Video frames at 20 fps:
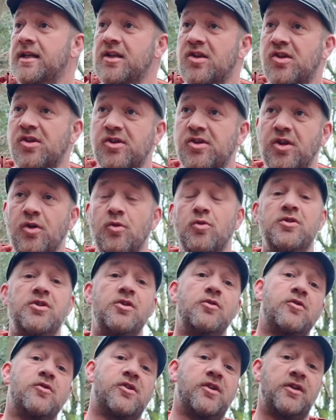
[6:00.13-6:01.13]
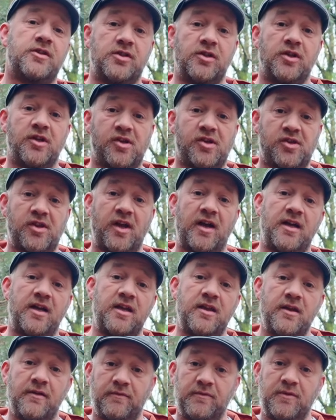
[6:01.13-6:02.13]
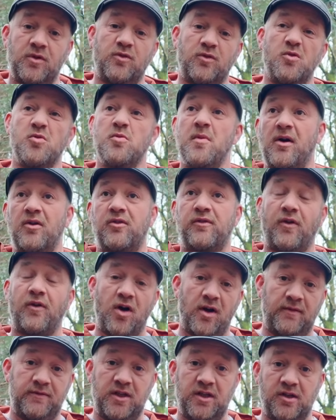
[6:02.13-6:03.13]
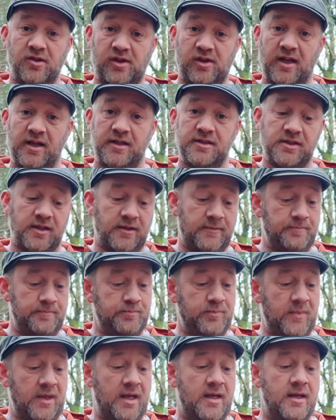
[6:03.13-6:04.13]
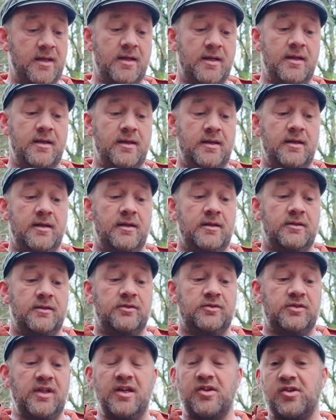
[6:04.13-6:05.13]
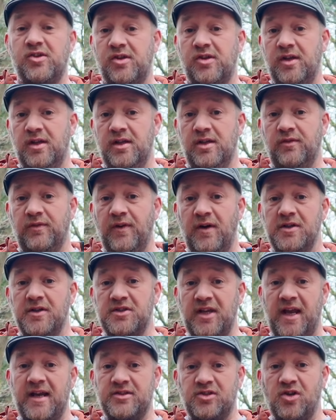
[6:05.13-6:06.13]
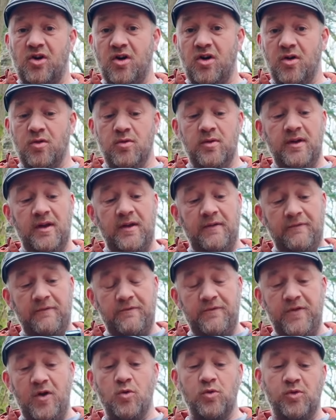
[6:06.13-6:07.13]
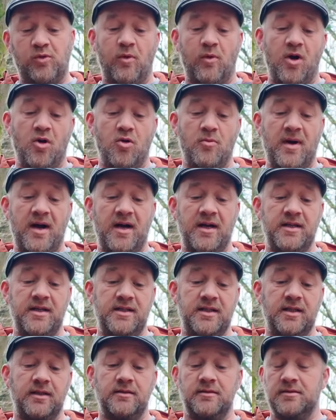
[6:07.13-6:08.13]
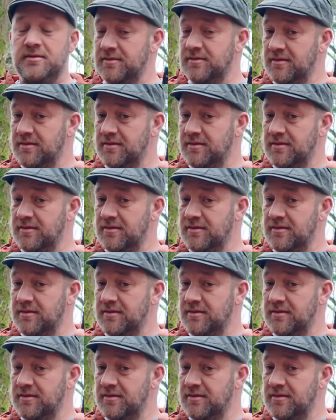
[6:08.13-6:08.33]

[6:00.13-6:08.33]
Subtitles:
He still uses it to this day, almost 5 years later. This is very tactile. It feels well made.